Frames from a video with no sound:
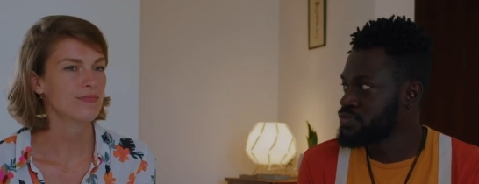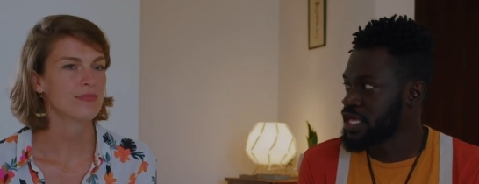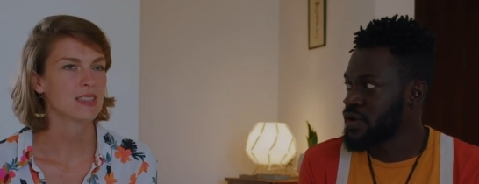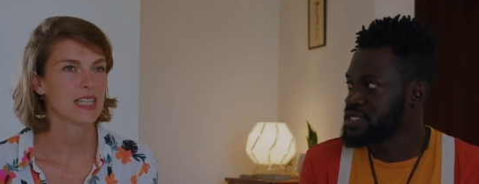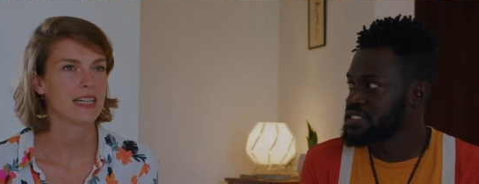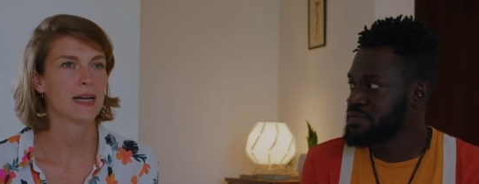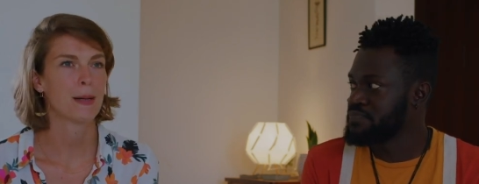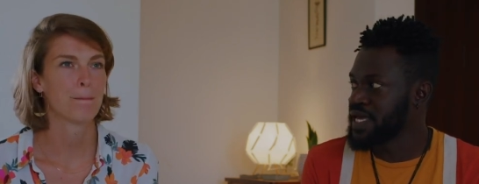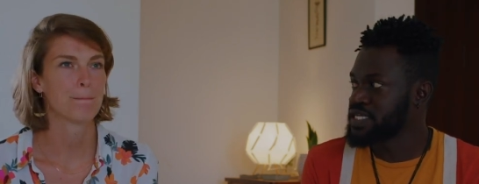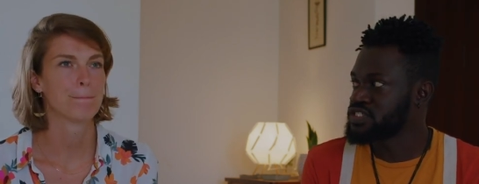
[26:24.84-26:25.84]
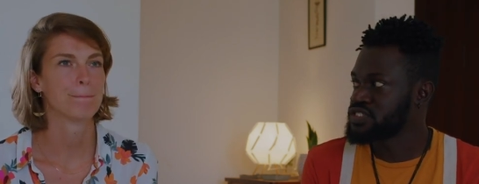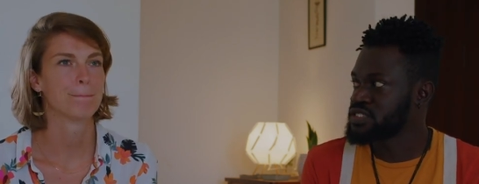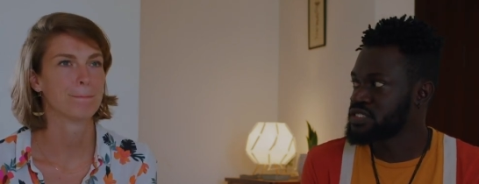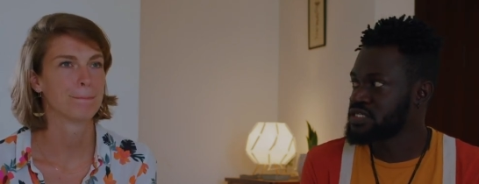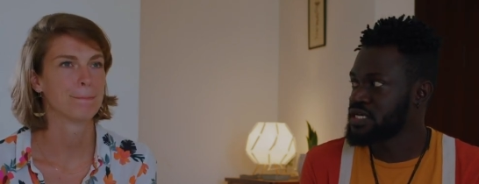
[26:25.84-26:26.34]
Speaker 1: that you're on the same yeah. page,
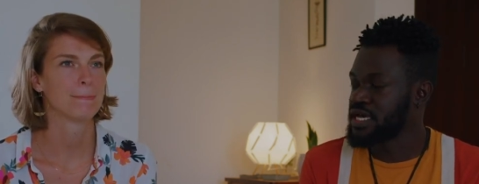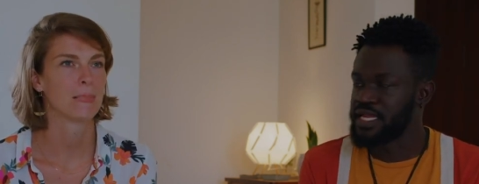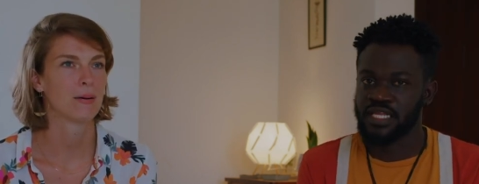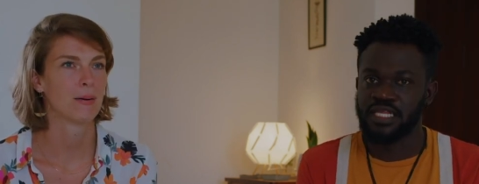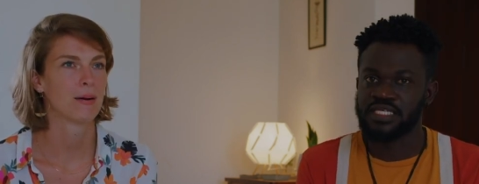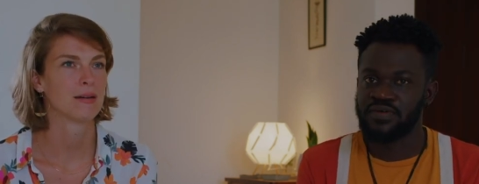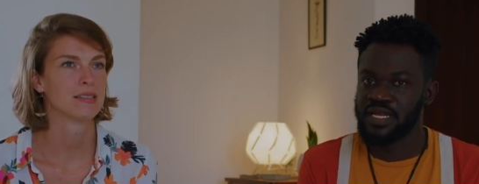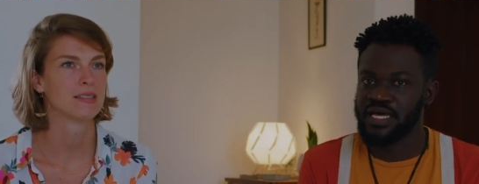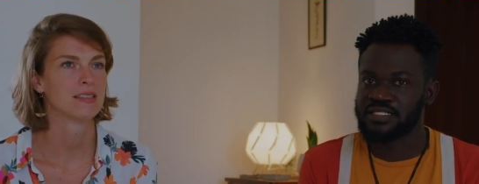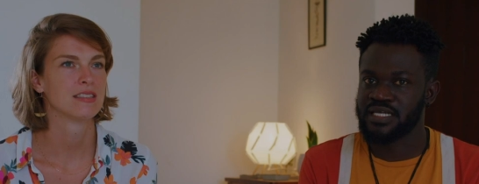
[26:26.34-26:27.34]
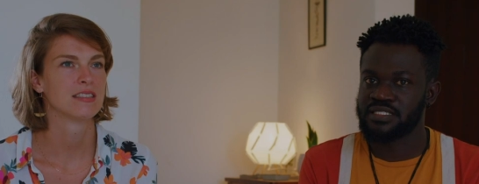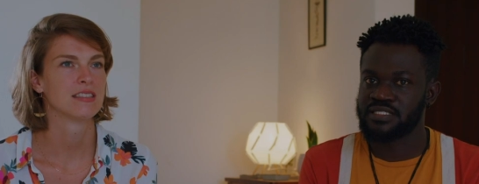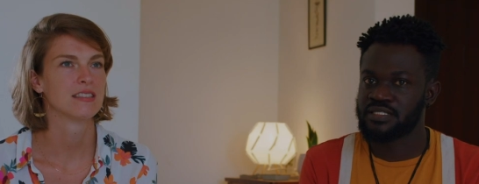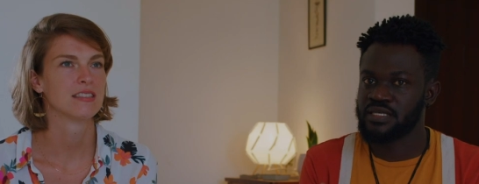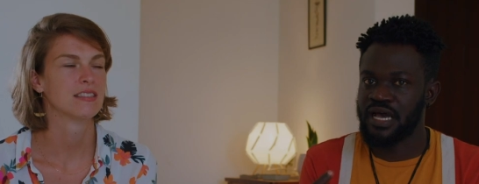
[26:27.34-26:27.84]
and then you later realize
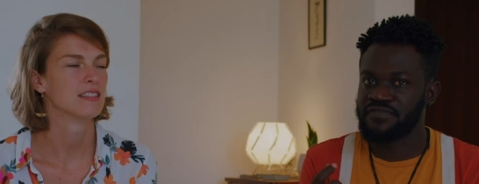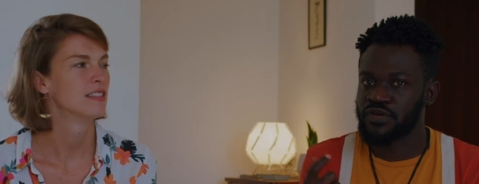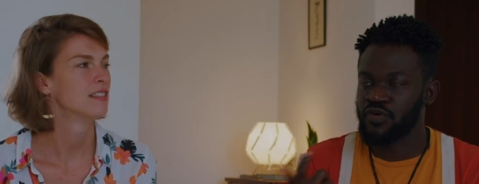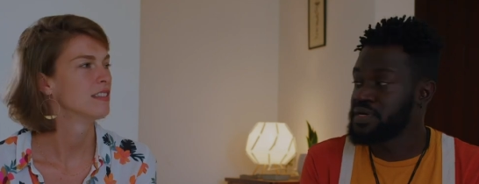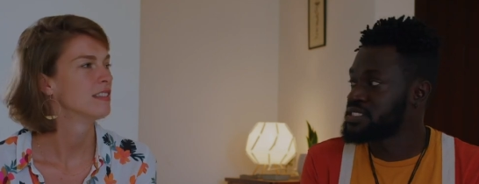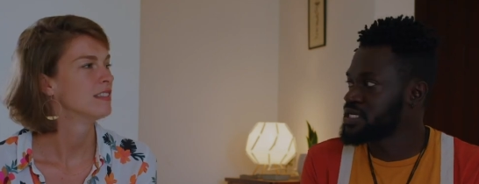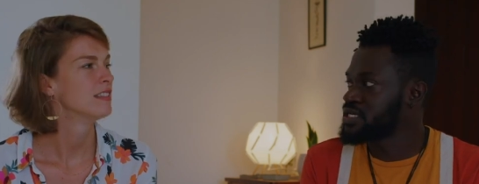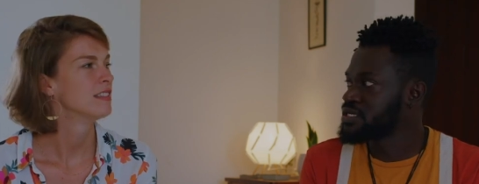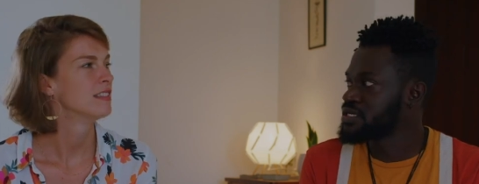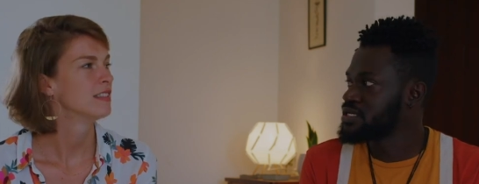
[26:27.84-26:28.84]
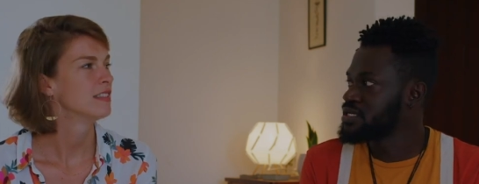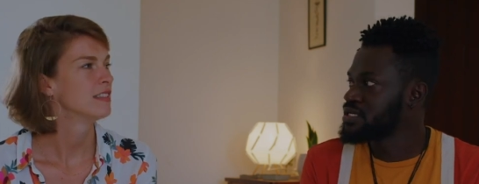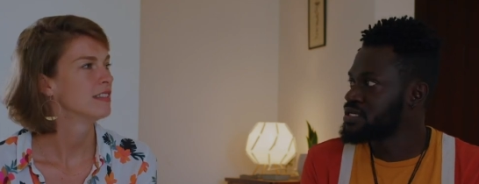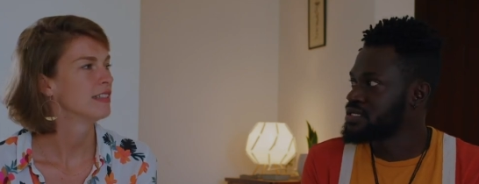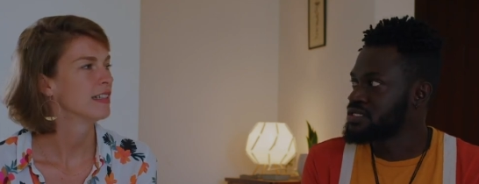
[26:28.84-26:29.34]
that after committing,
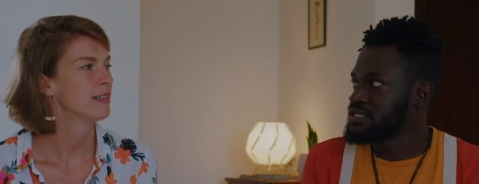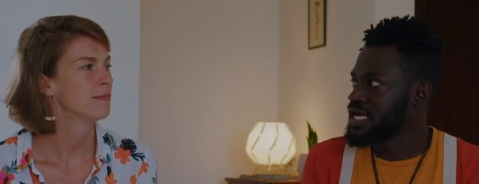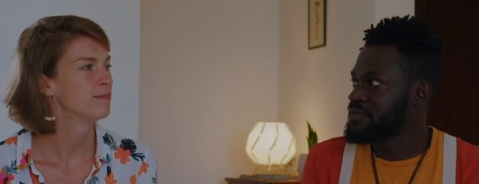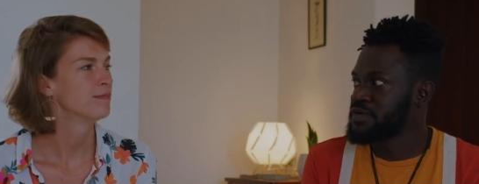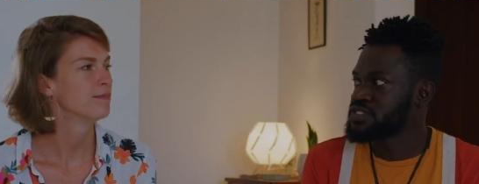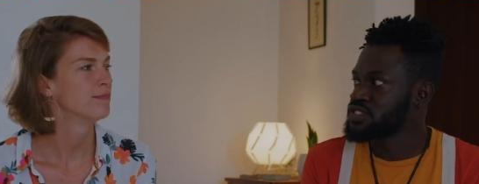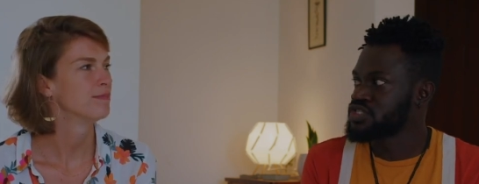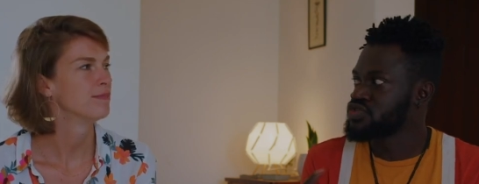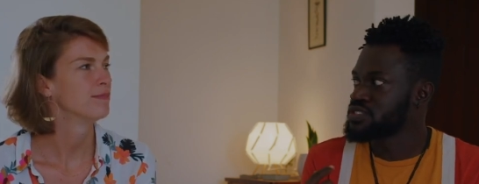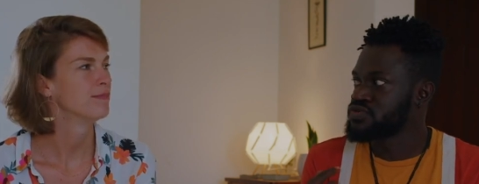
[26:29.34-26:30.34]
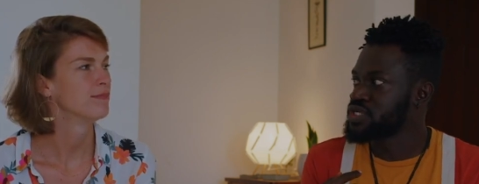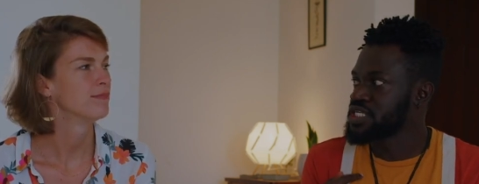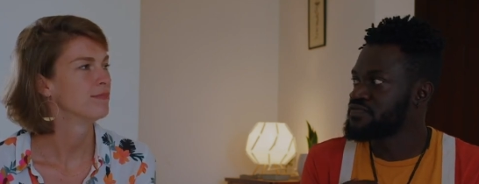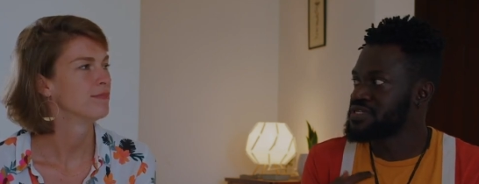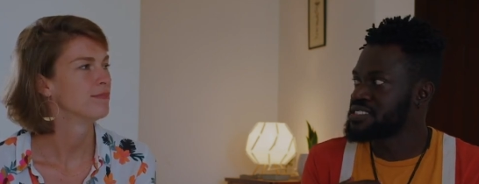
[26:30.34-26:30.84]
yeah. the other person is not going
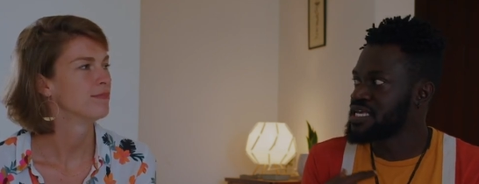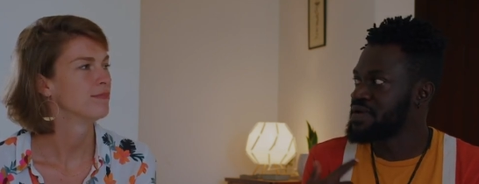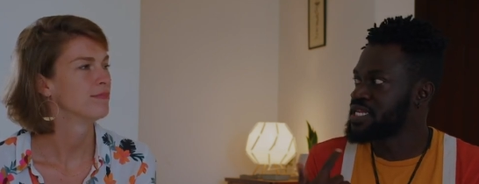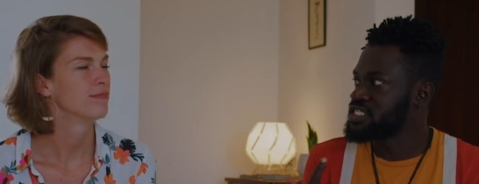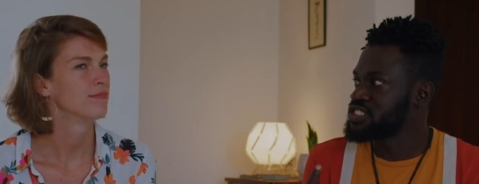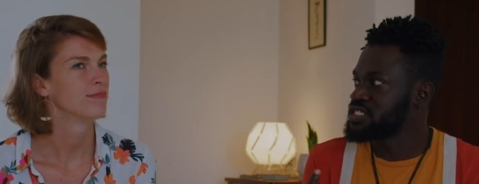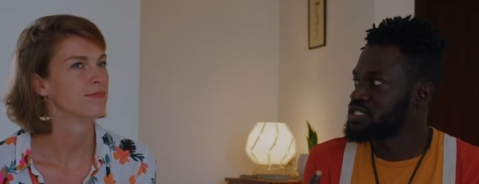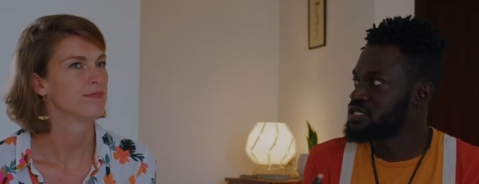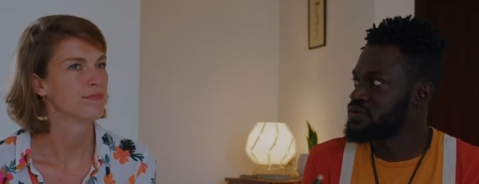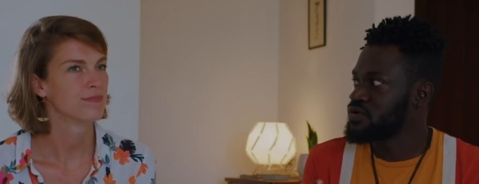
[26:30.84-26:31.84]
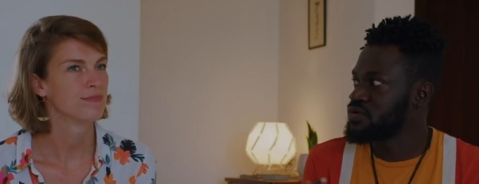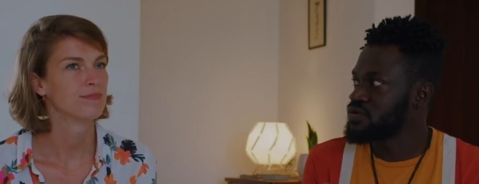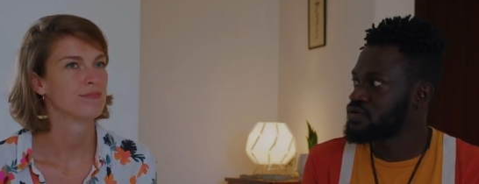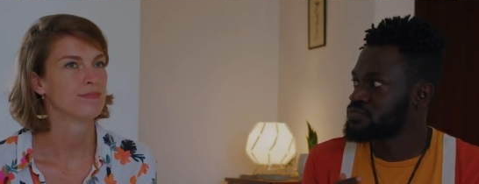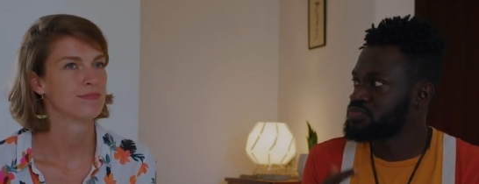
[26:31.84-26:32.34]
to give the same energy or